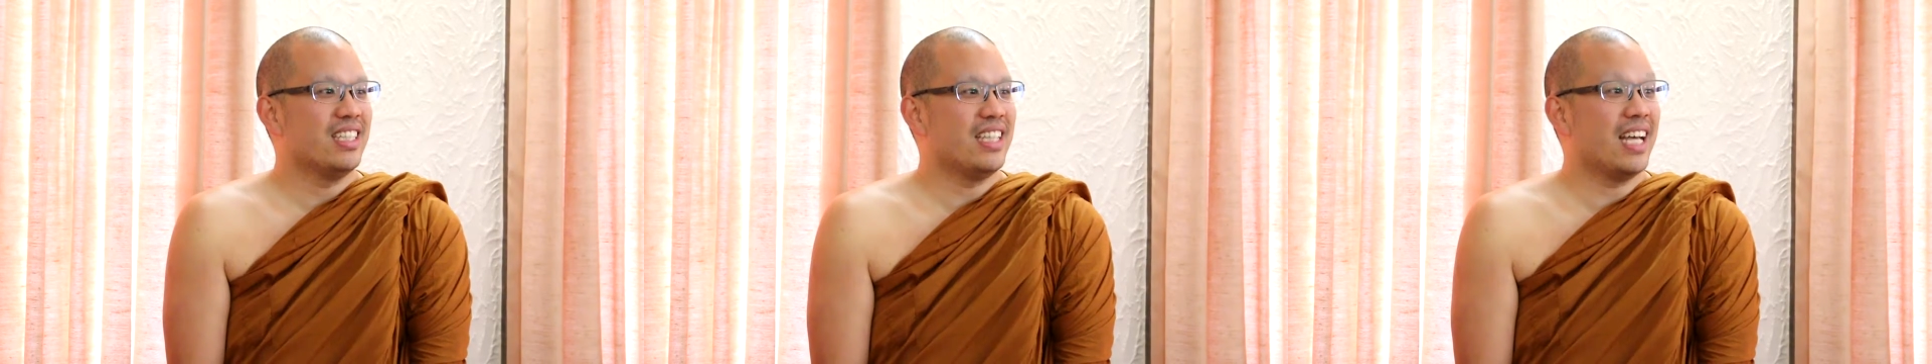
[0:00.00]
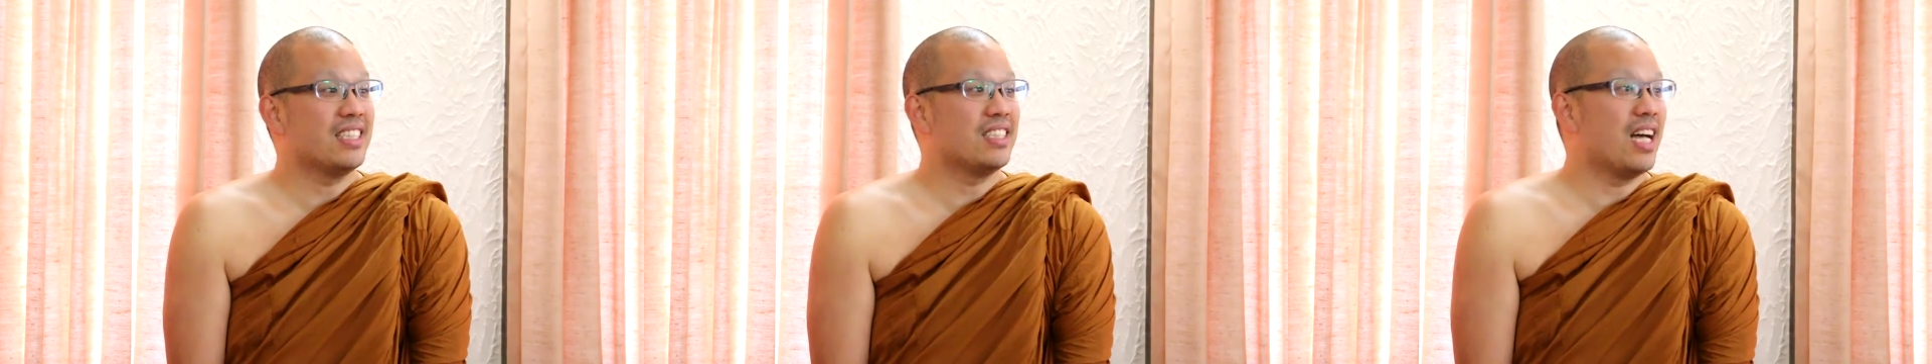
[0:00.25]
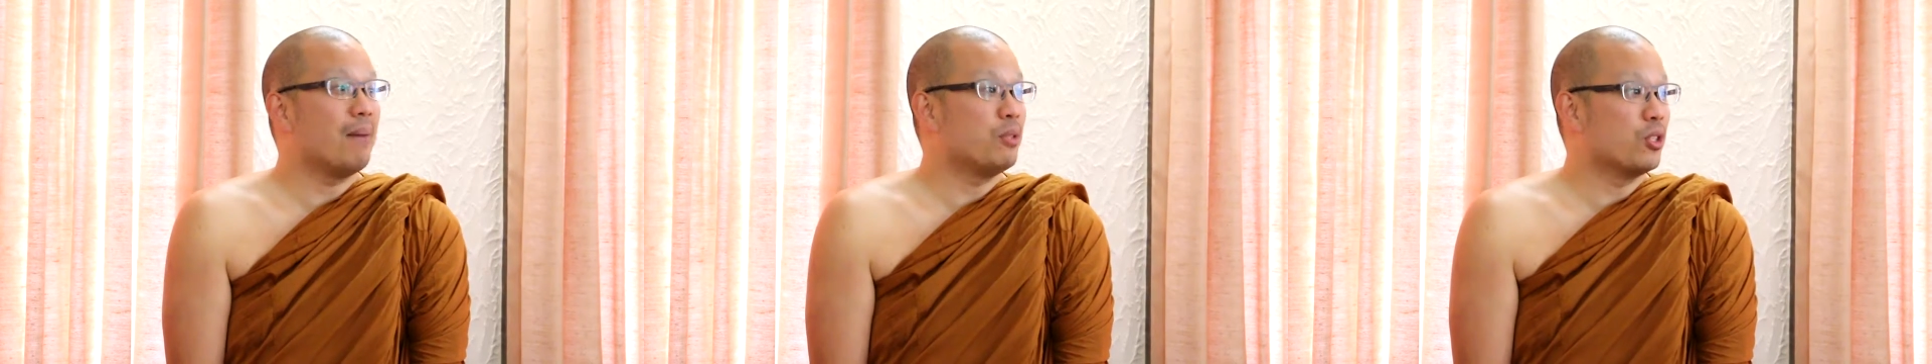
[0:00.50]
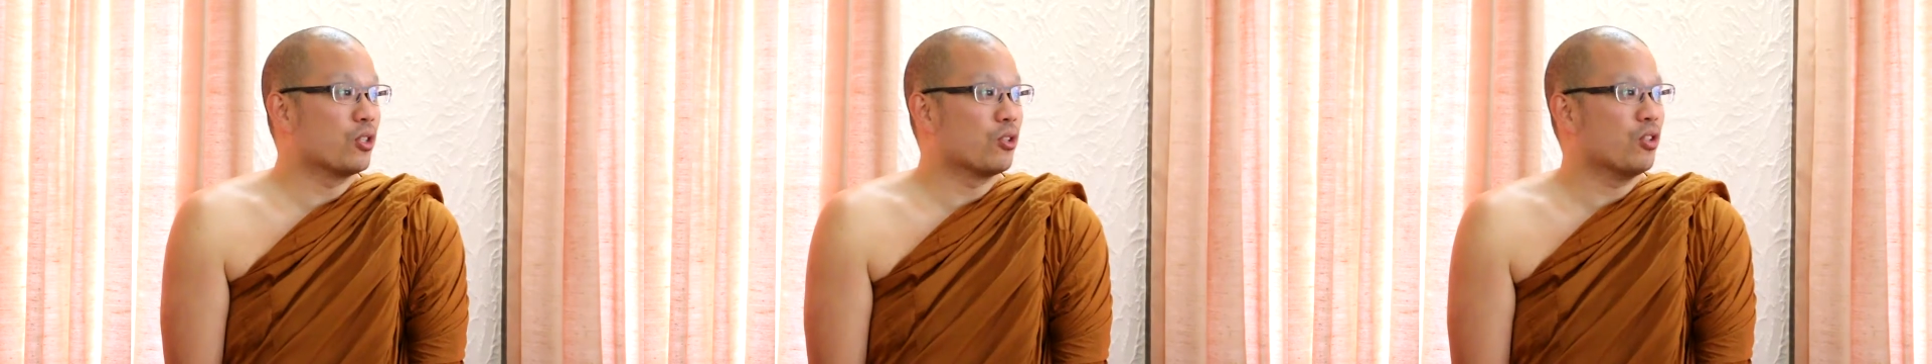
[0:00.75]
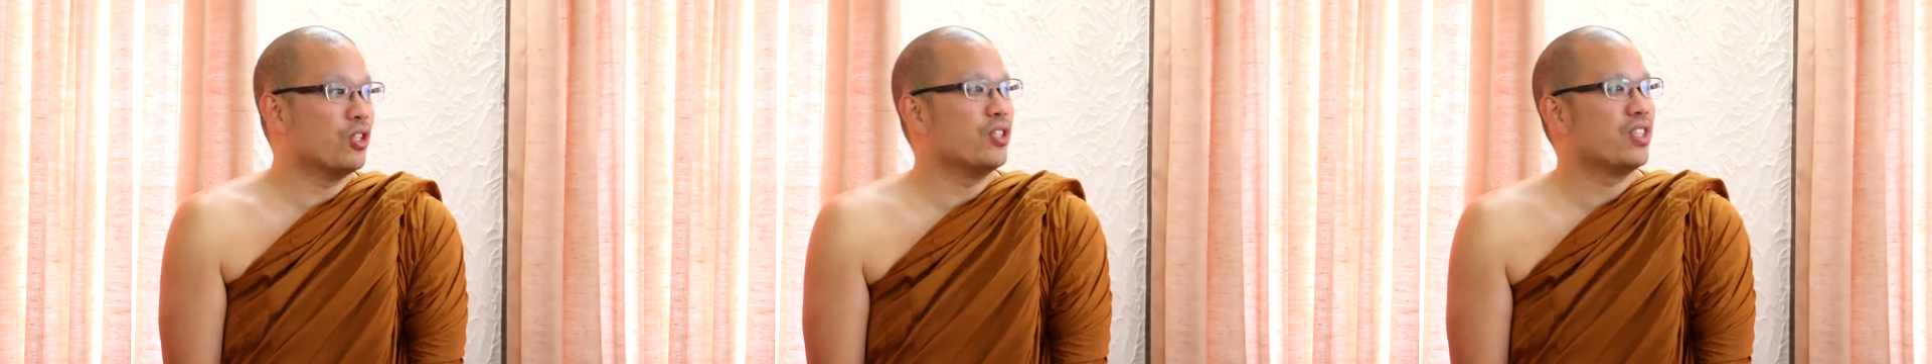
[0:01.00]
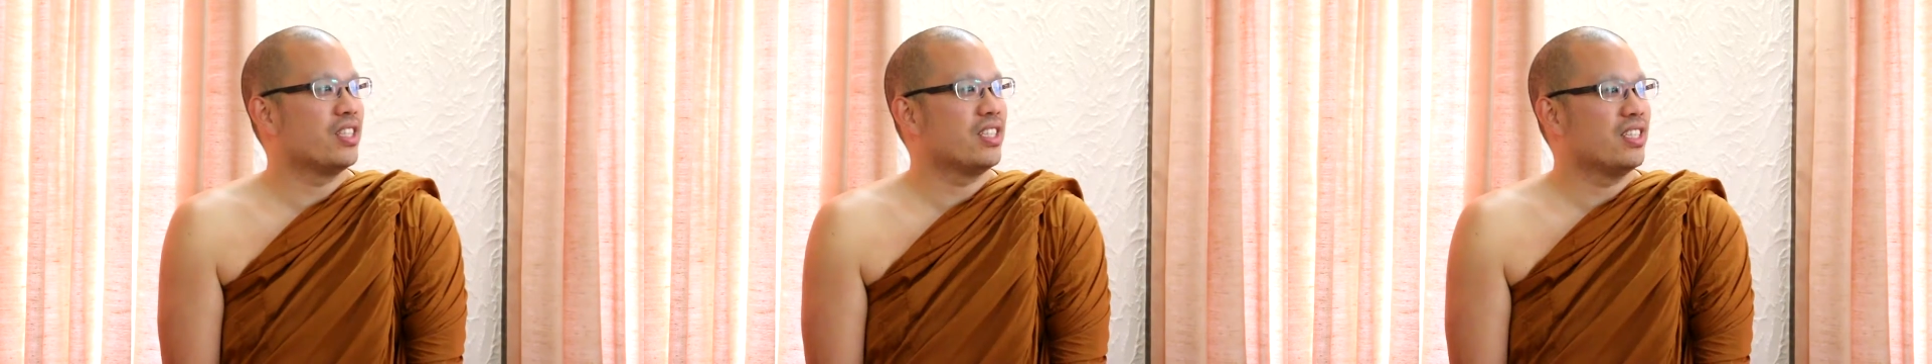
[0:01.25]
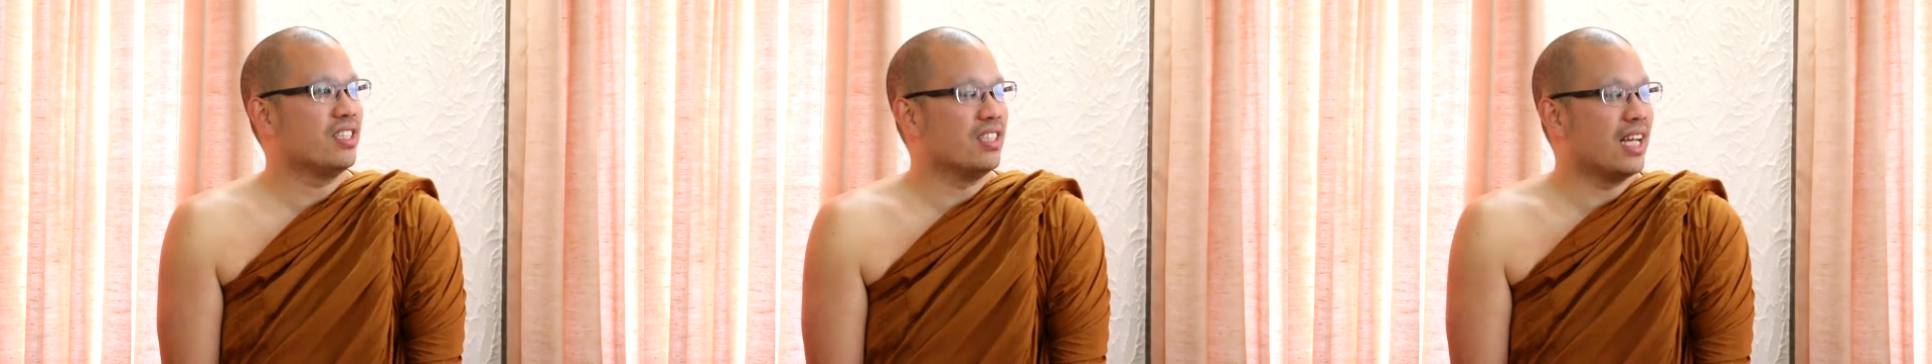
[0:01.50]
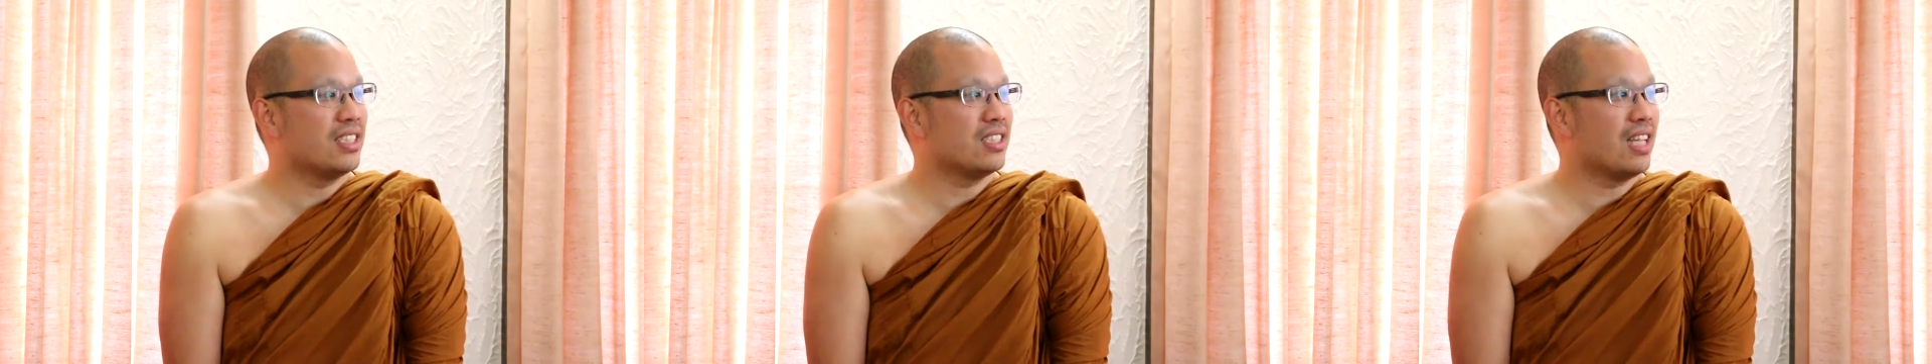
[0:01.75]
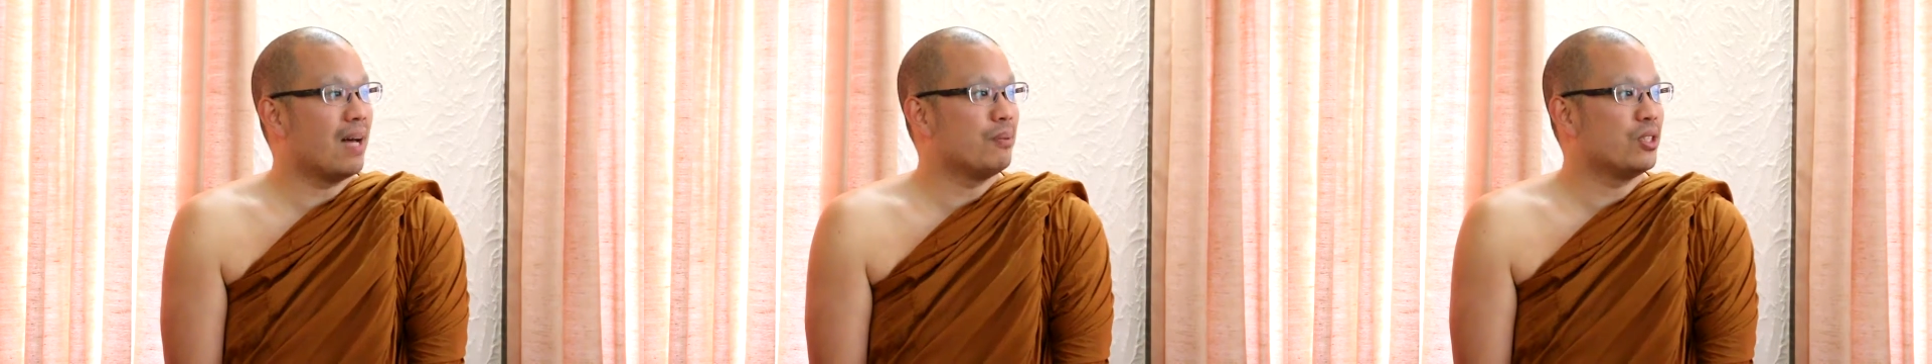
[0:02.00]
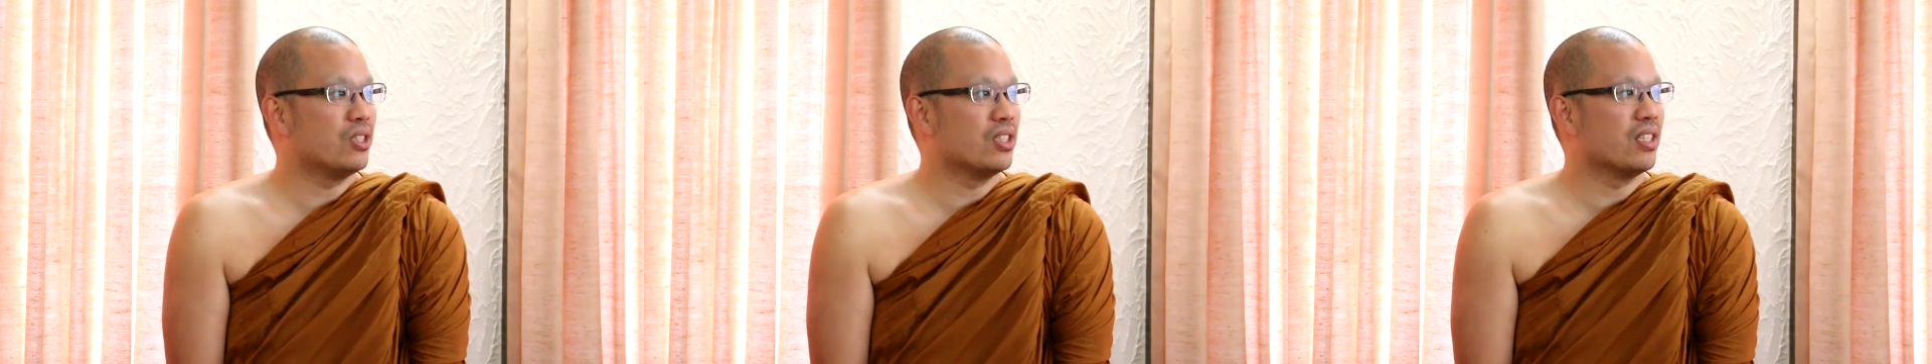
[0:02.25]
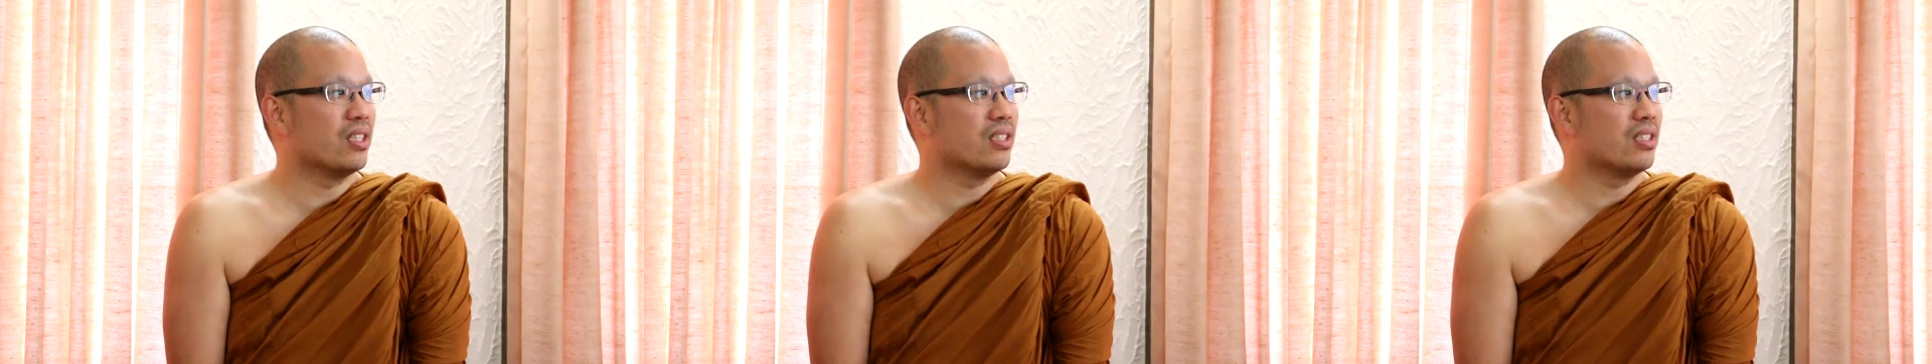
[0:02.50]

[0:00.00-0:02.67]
that stops your growth, that stops your